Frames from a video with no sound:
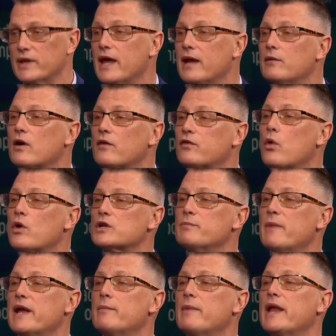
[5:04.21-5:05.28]
but then, of course,
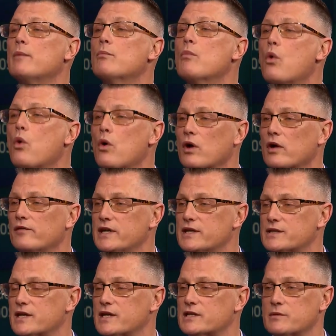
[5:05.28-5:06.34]
many, many more of
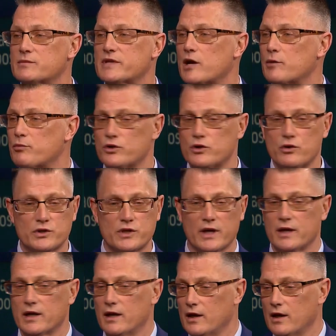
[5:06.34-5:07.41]
these systems that are
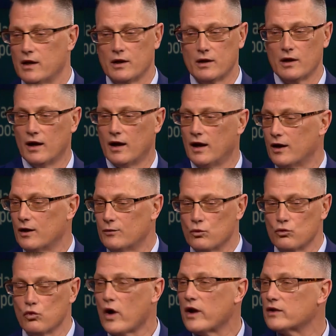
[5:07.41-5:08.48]
producing
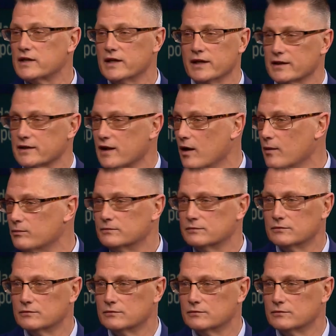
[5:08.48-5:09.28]
royalty income.